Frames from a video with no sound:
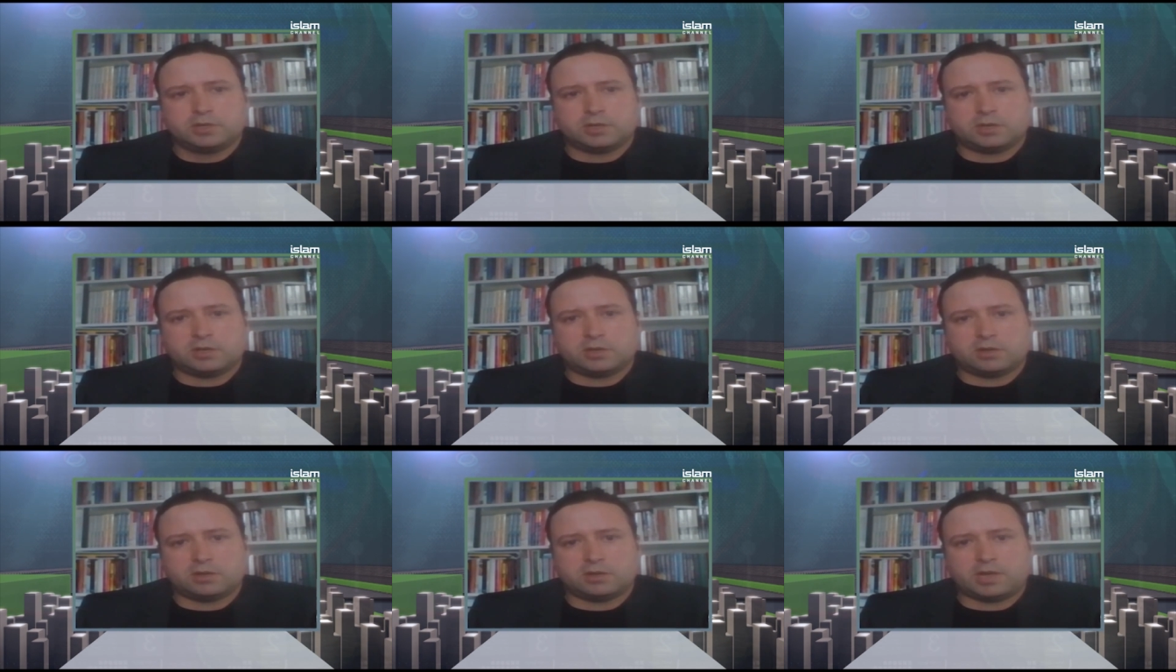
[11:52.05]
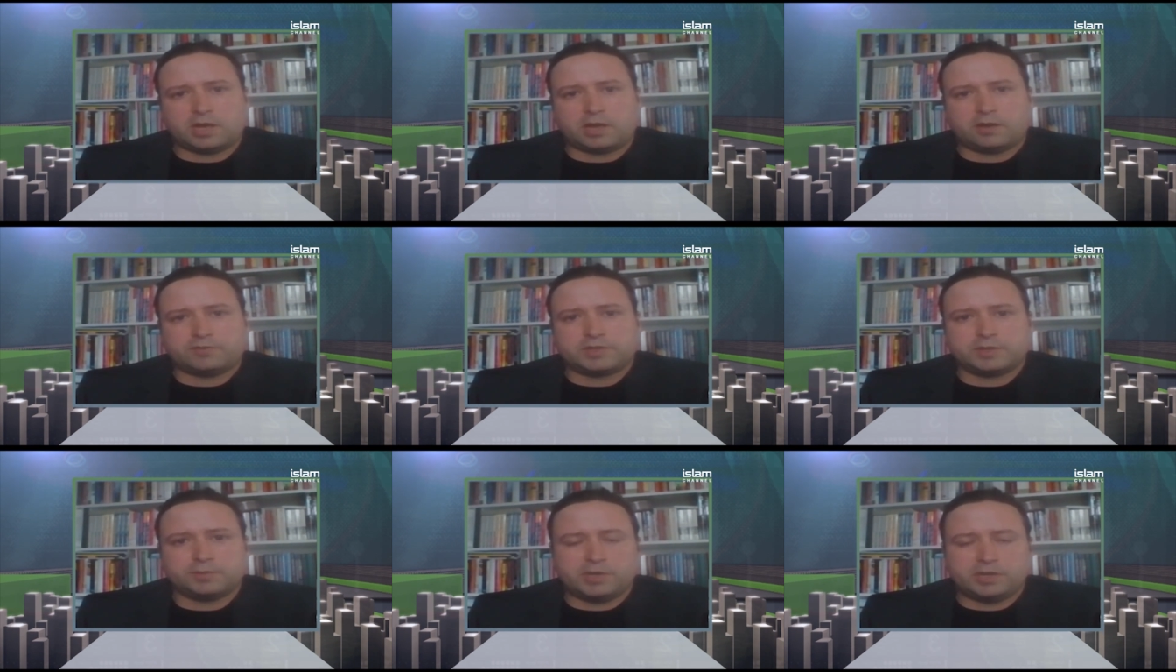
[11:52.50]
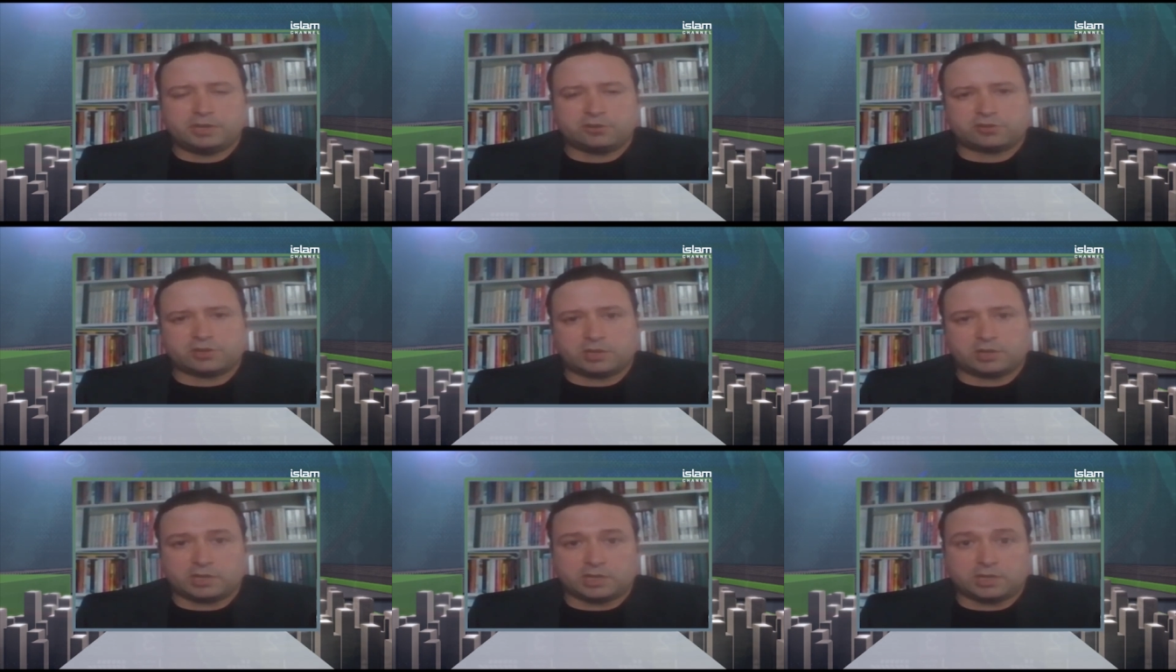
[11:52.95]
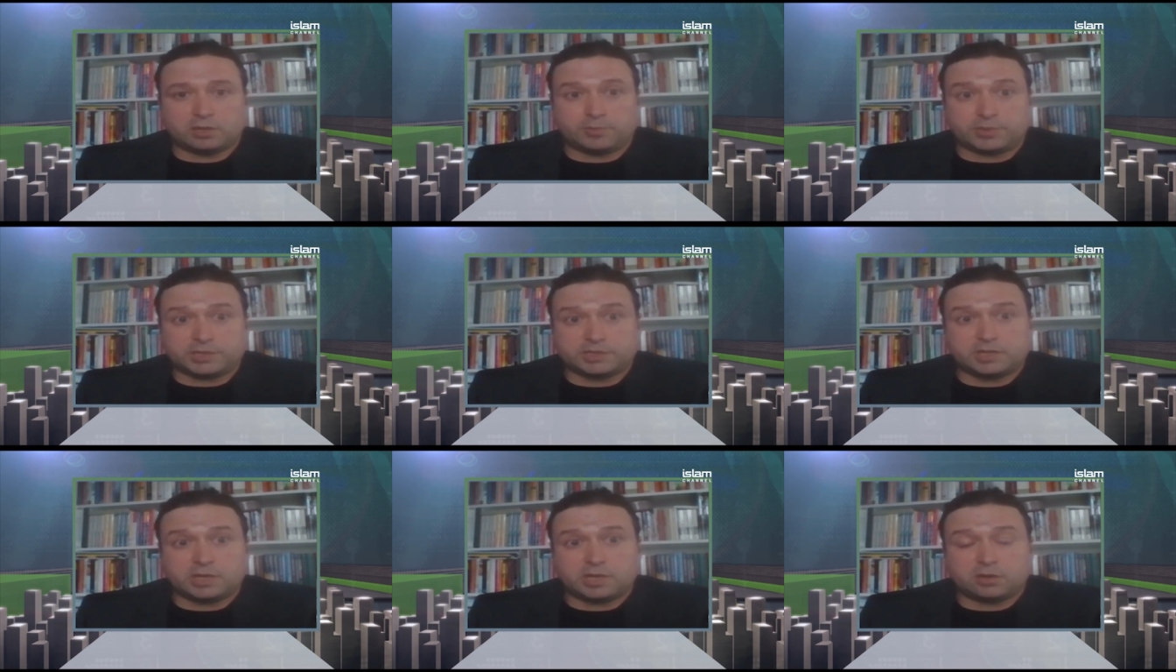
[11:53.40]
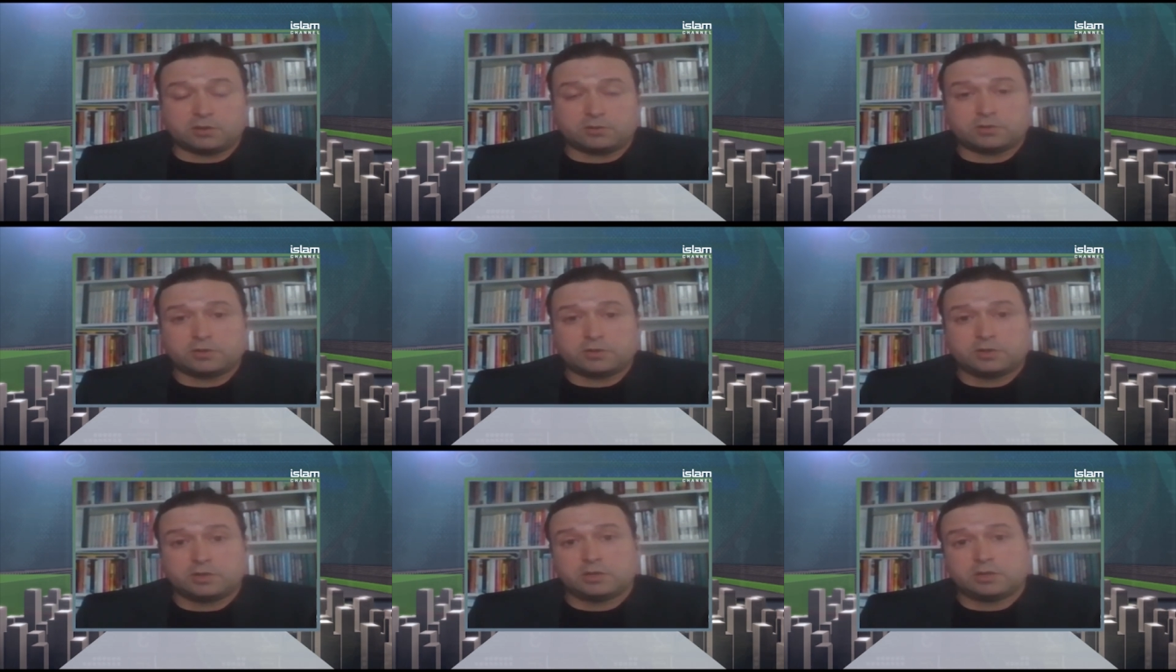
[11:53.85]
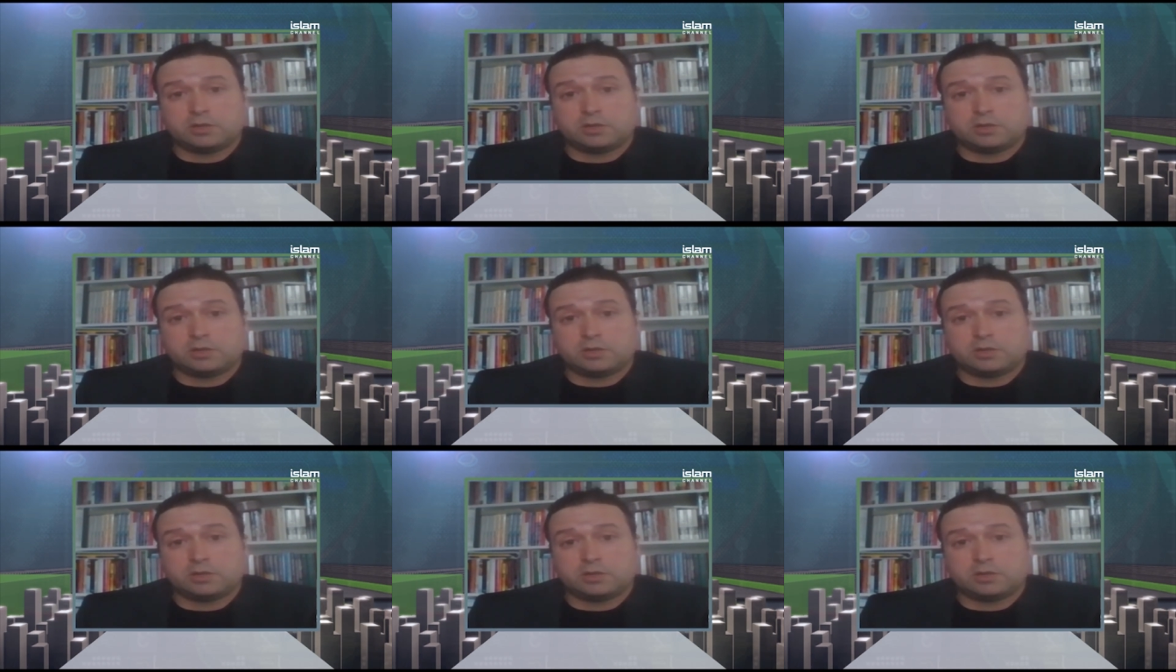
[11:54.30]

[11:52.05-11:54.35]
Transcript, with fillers: uh, have diminished a little bit now